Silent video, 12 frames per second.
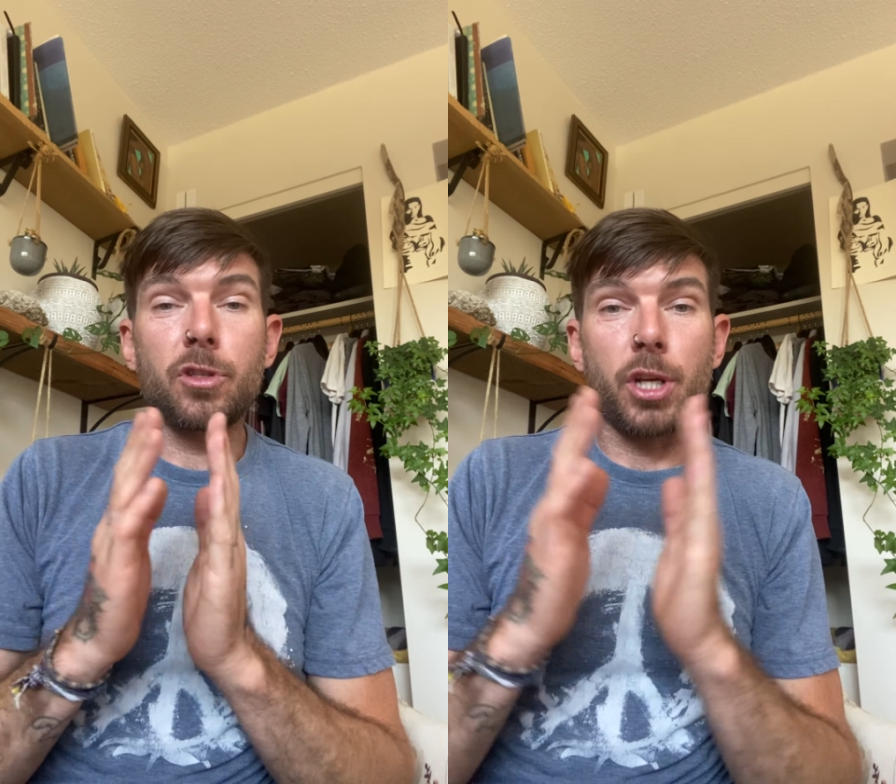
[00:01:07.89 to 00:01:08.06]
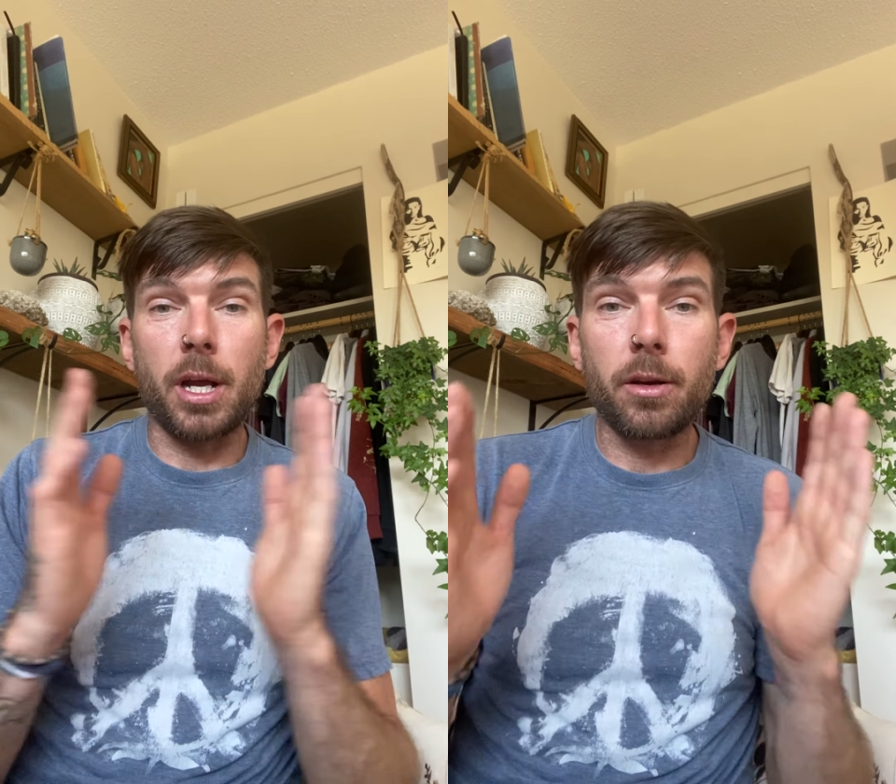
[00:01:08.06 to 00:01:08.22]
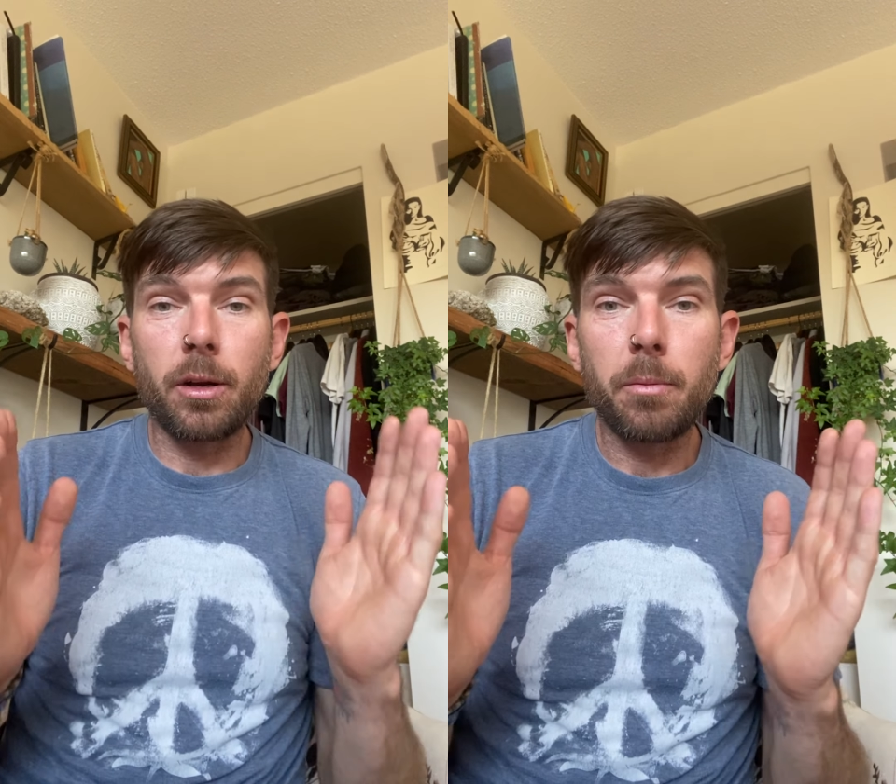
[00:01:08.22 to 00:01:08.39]

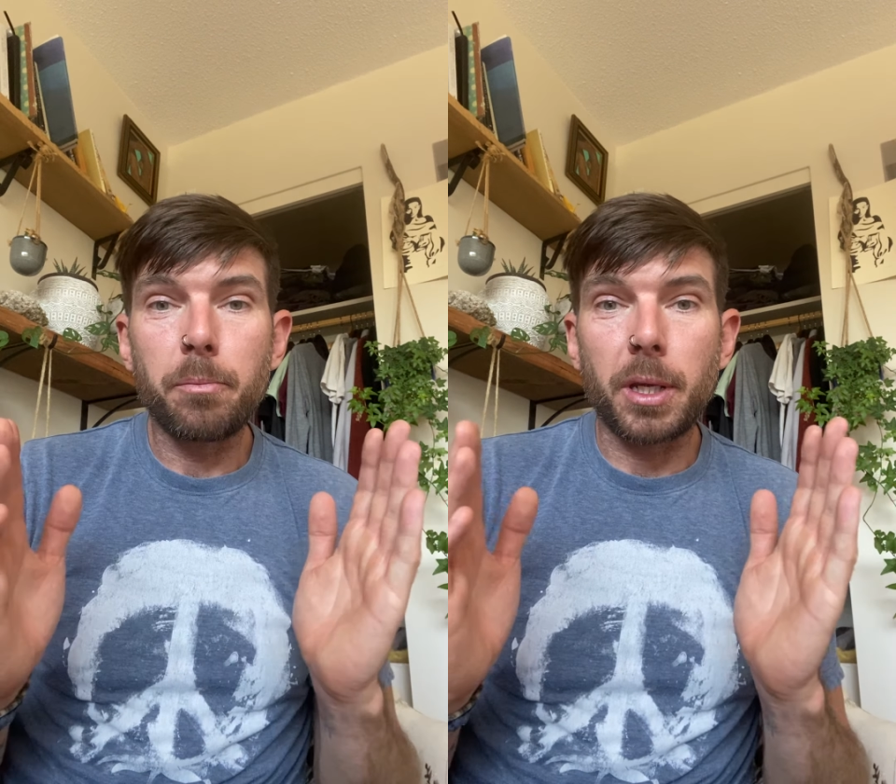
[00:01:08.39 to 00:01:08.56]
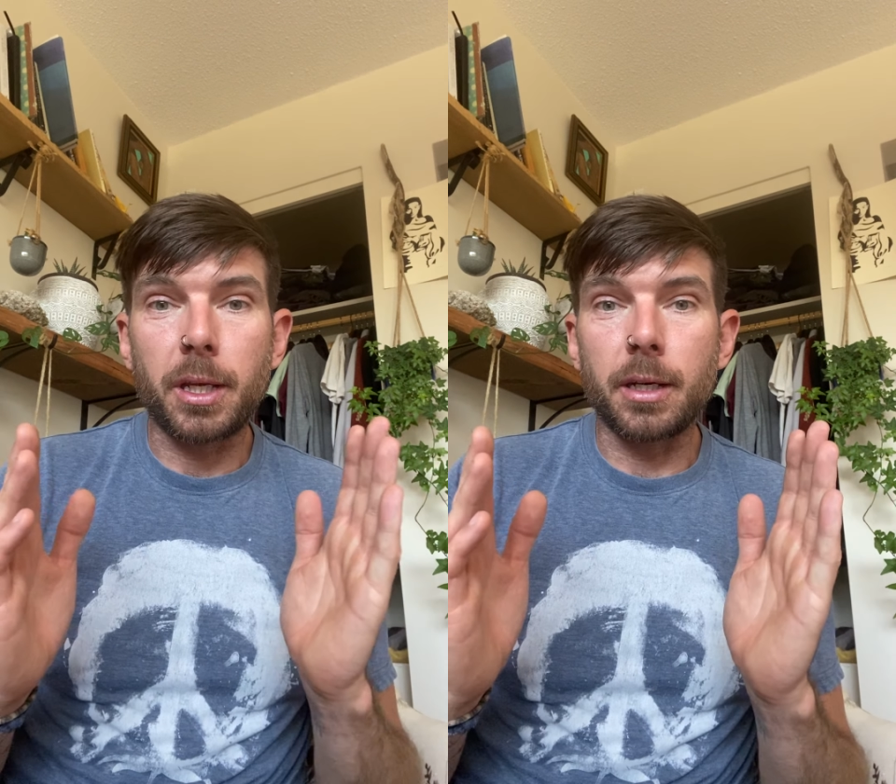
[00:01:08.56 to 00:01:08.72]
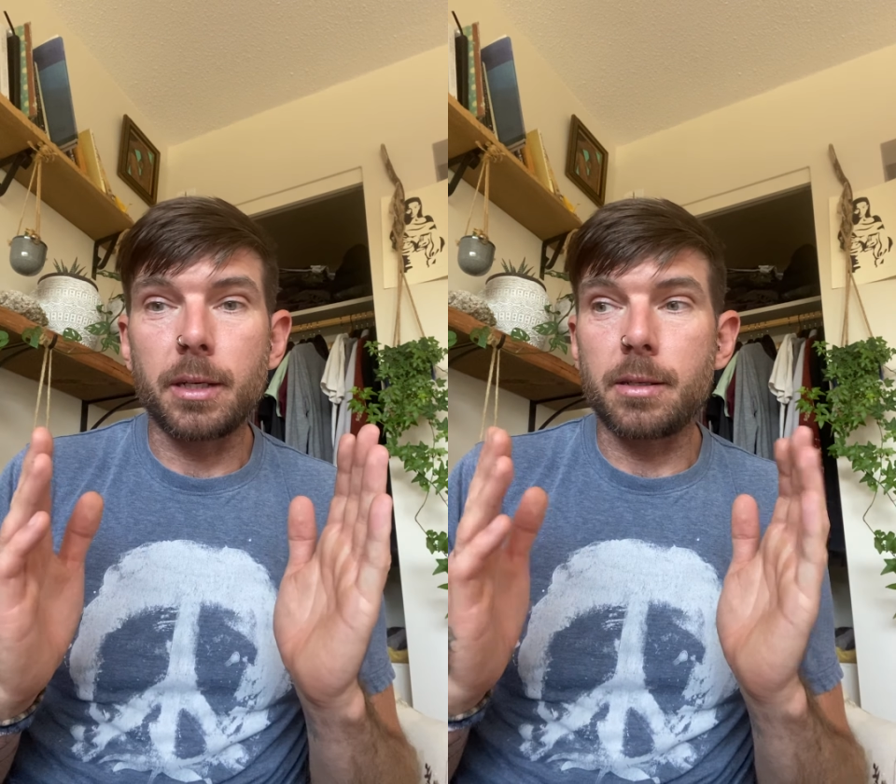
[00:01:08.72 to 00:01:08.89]
gender
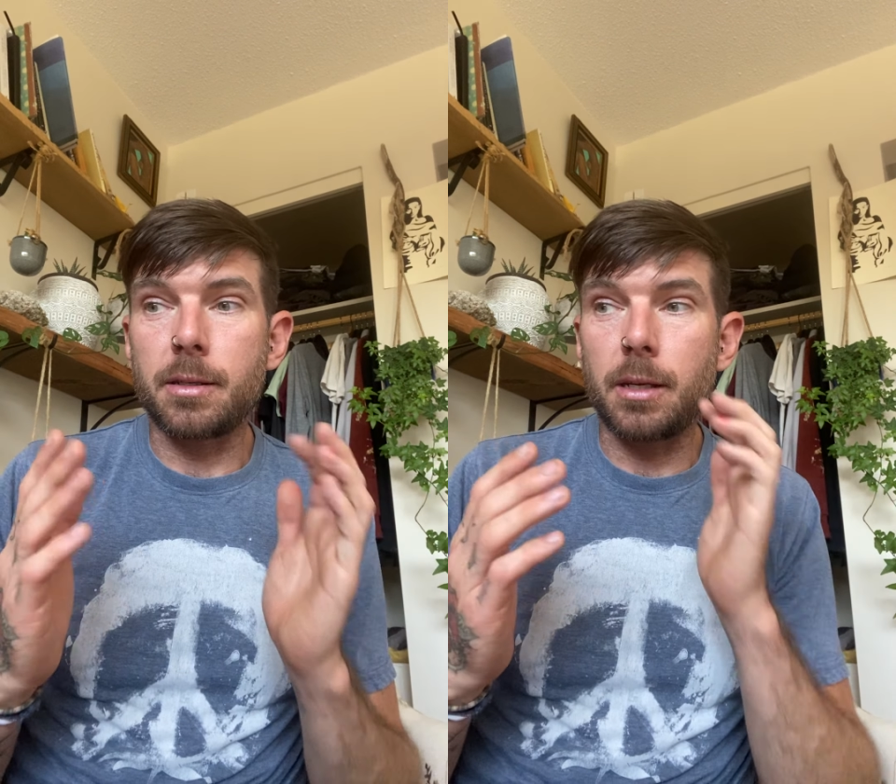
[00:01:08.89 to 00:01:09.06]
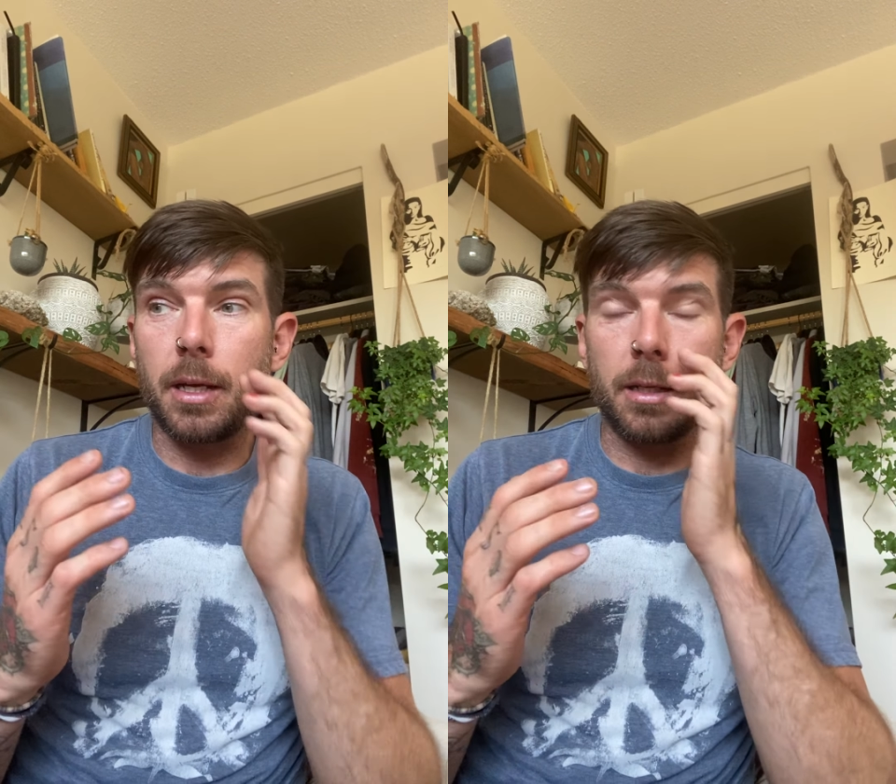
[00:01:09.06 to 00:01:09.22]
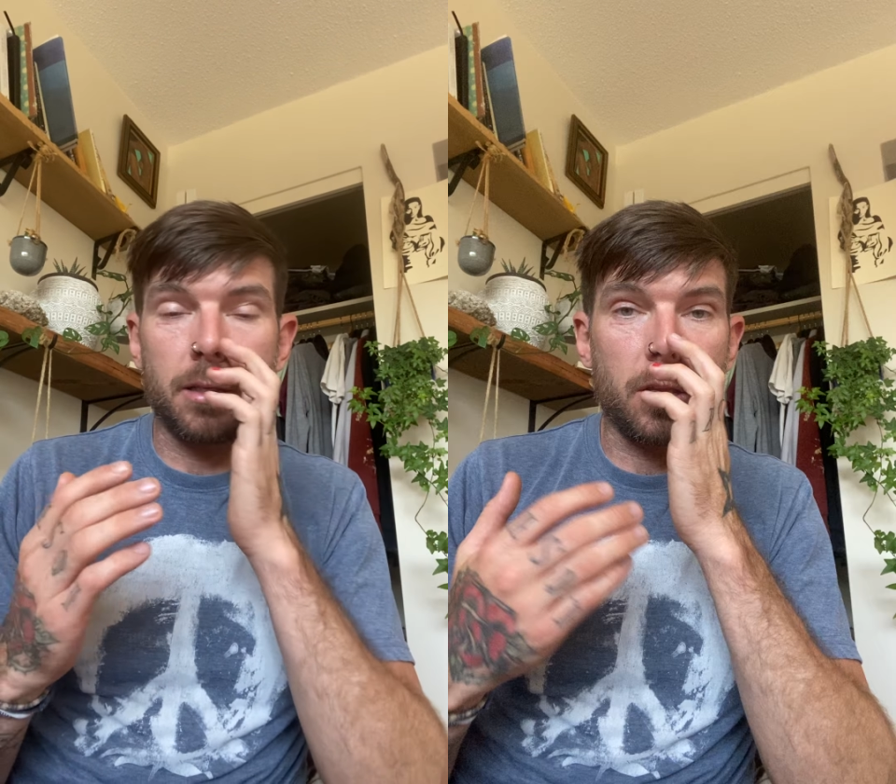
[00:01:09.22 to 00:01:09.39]
because
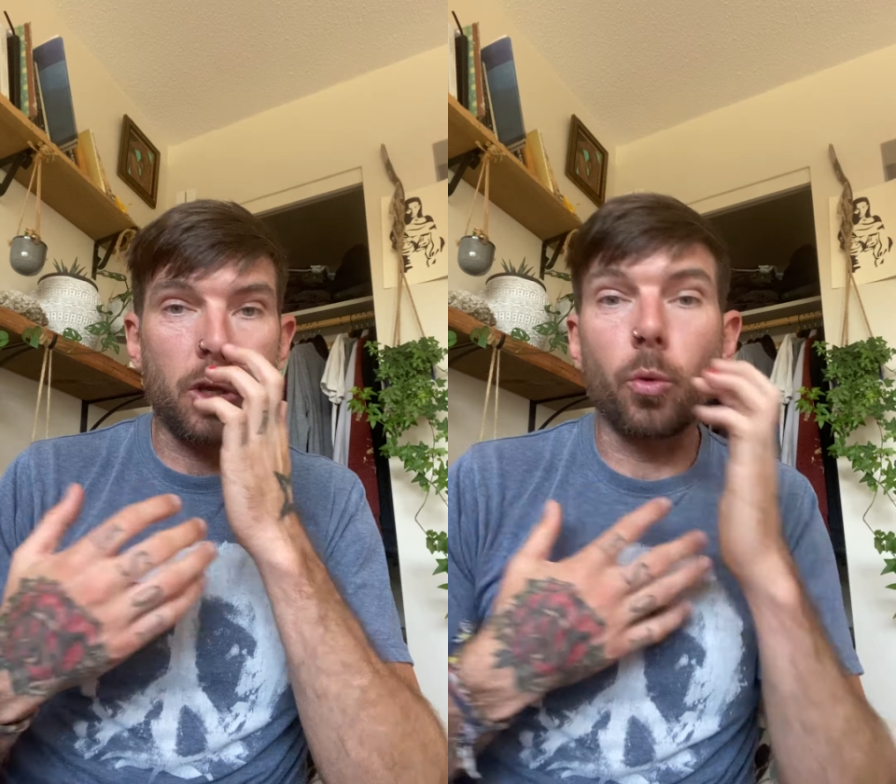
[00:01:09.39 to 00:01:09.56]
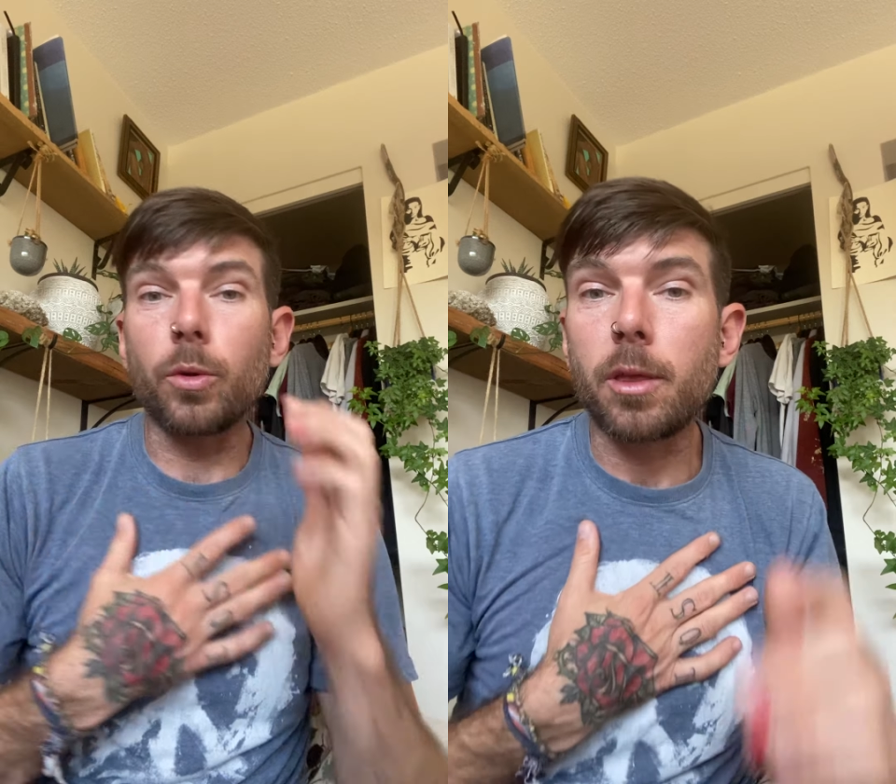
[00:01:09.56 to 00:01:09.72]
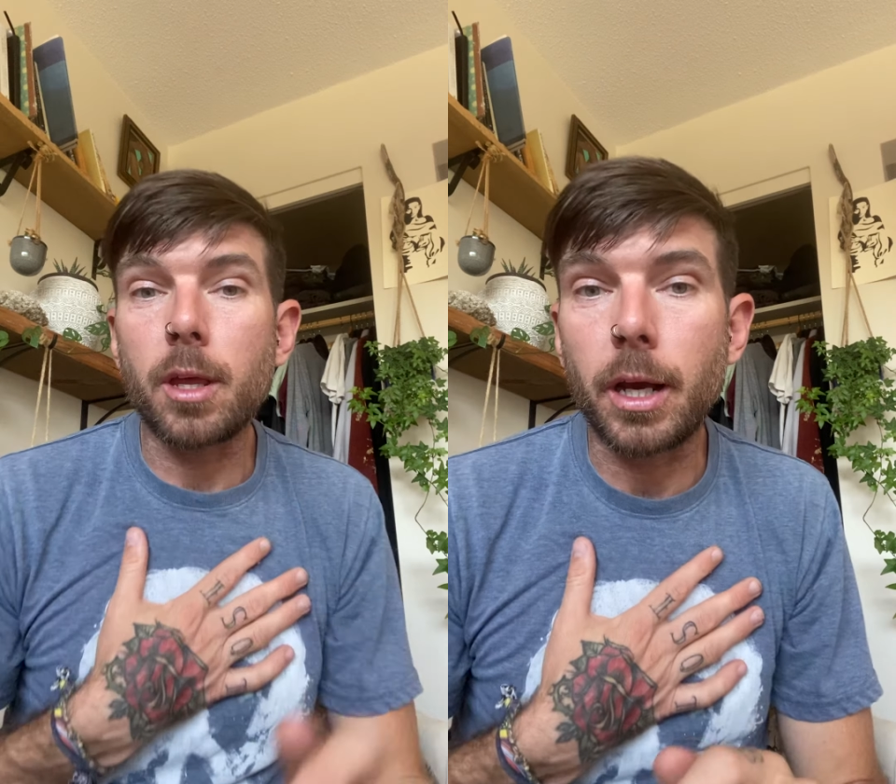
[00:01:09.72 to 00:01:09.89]
it's the
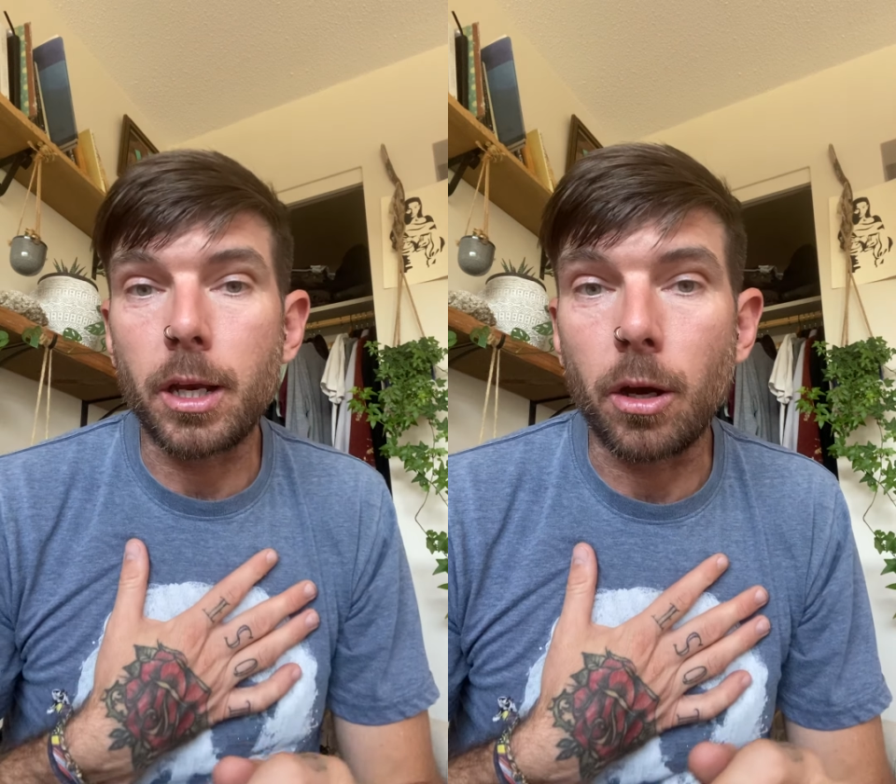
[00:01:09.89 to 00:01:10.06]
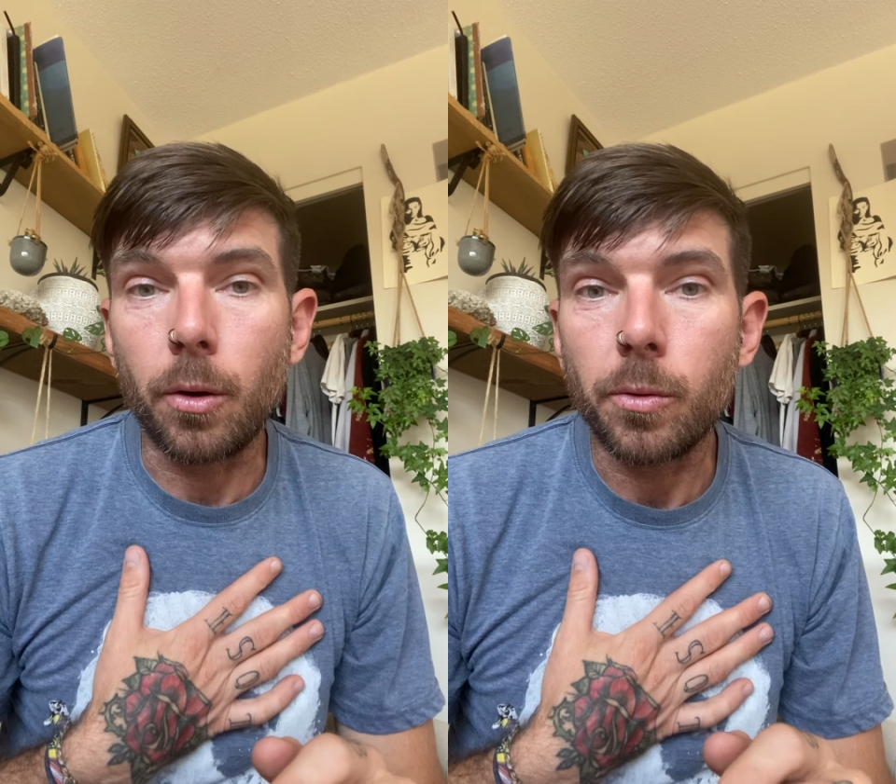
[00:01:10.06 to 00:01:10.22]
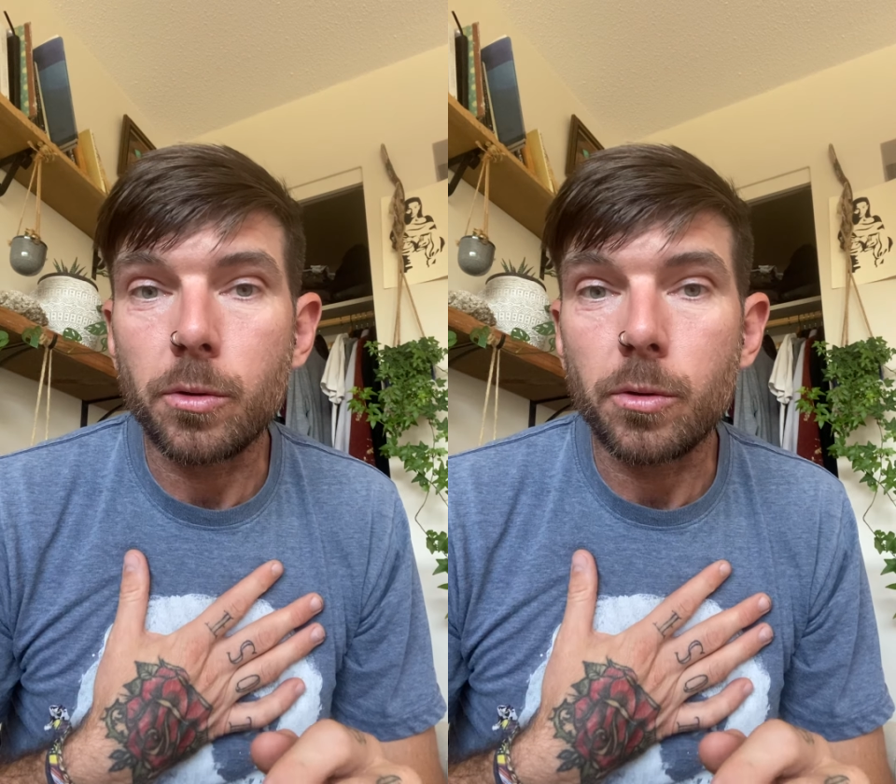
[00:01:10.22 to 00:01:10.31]
only thing I know.